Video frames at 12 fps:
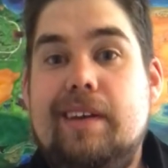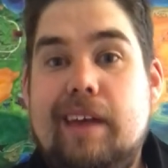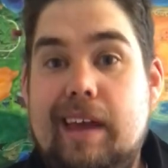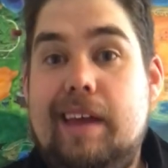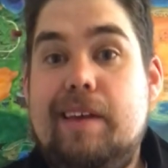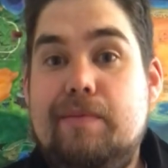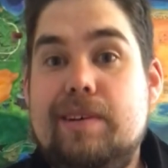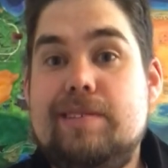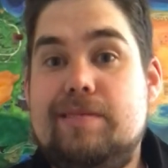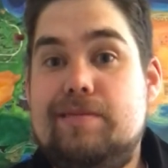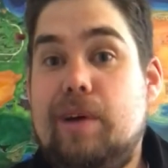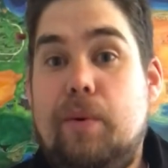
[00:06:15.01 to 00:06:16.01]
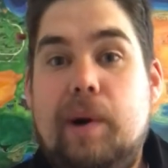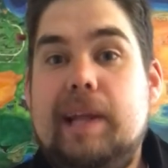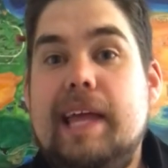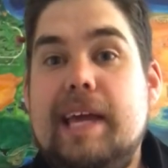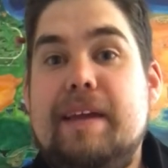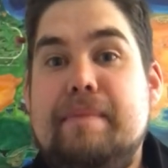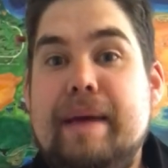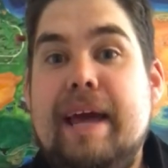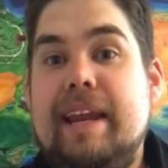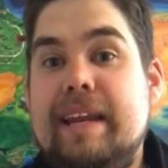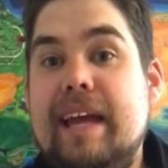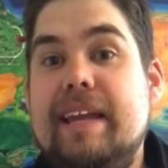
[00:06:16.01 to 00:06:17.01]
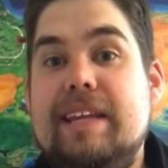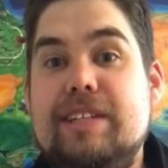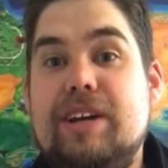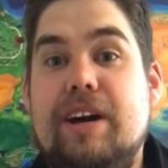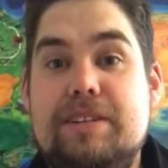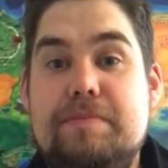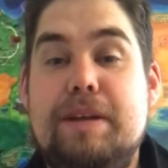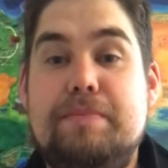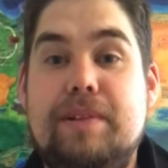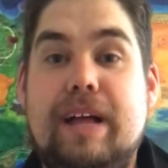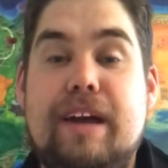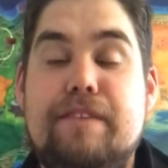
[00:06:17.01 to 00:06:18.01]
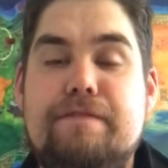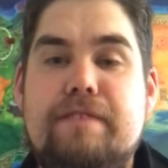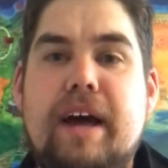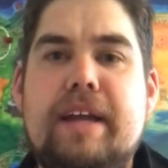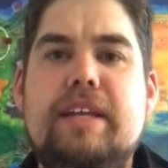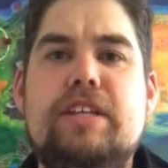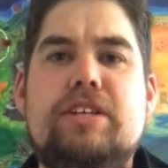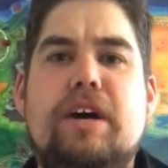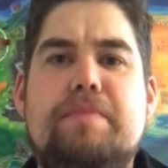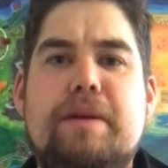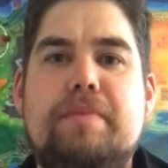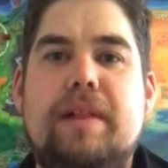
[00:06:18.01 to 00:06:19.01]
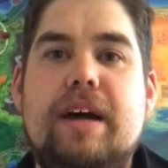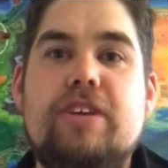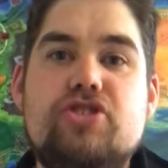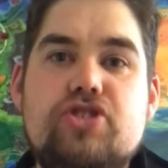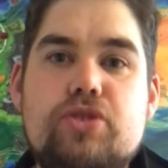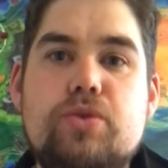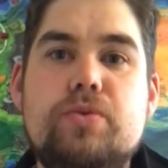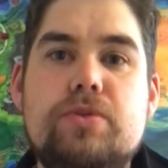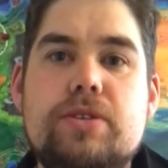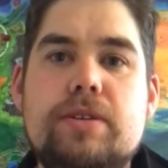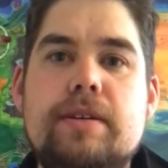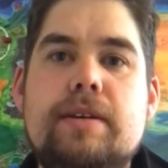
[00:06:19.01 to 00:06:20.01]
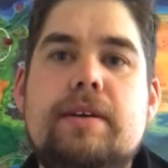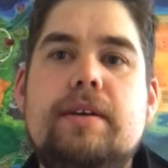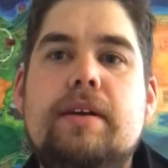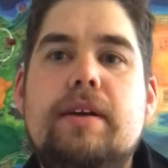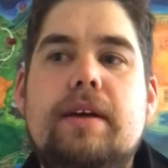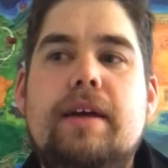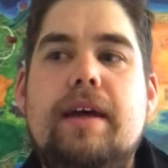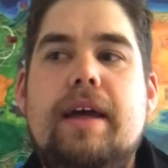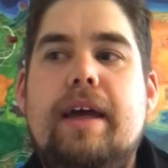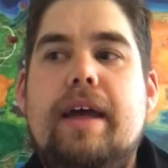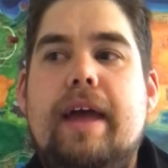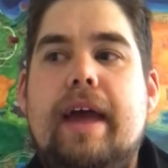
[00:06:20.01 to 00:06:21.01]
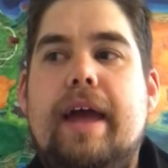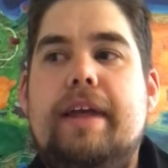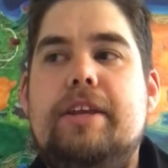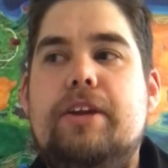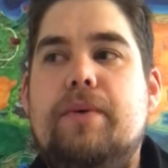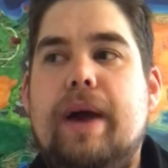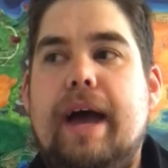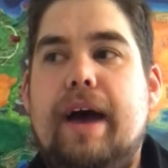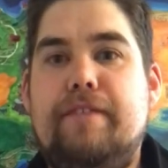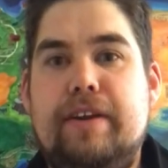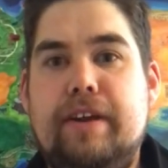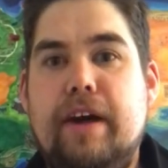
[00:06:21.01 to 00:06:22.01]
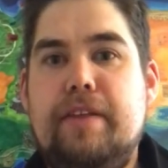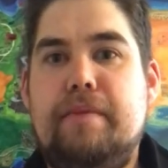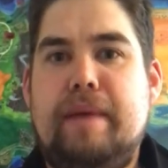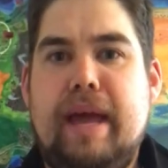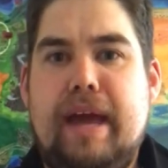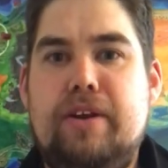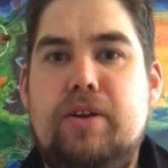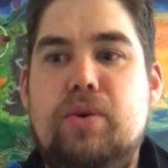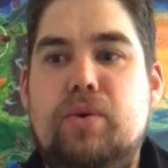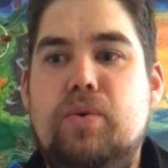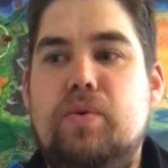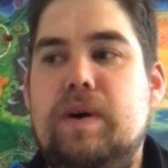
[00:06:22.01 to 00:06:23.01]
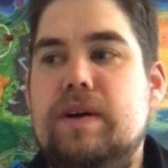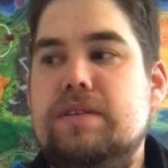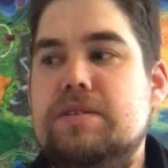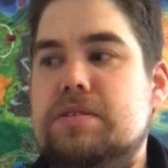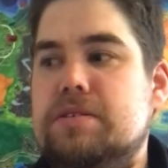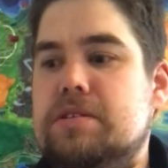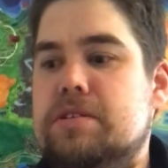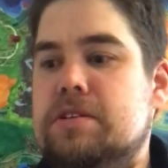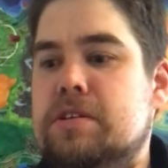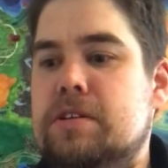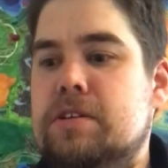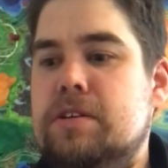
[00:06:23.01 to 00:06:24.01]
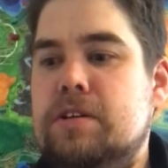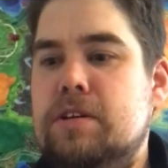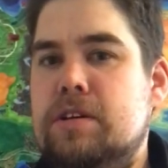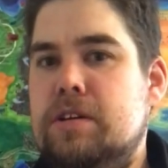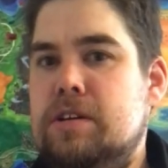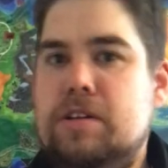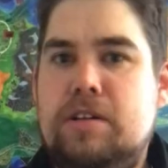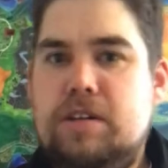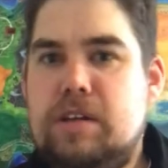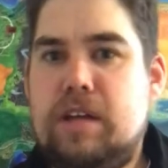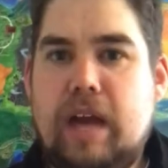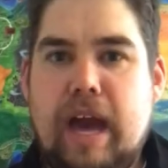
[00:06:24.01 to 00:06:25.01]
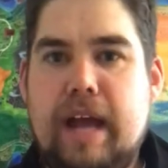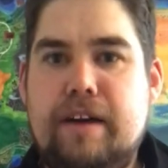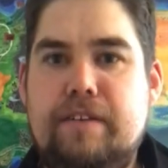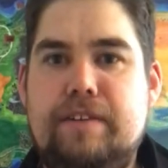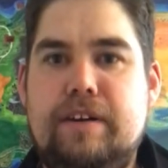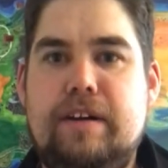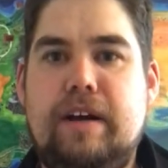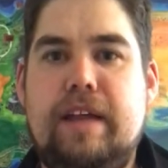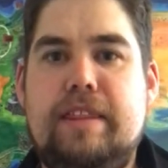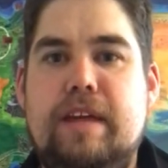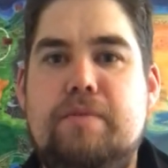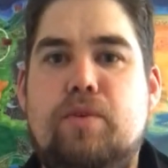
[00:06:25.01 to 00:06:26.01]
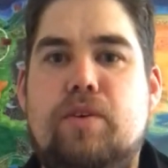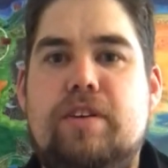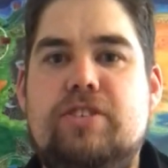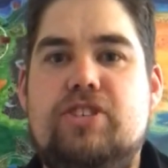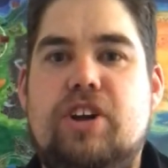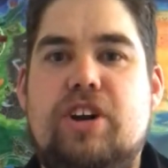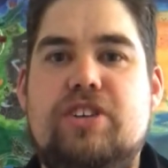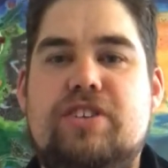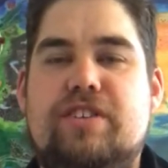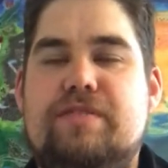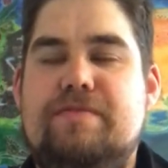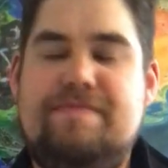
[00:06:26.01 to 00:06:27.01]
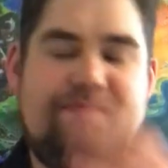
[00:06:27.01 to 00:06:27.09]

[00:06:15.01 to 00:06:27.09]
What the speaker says: He was a one-legged man, and yet he taught people how to fight. He taught people how to shoot. And you have another man who was kind of, I think, more in charge of...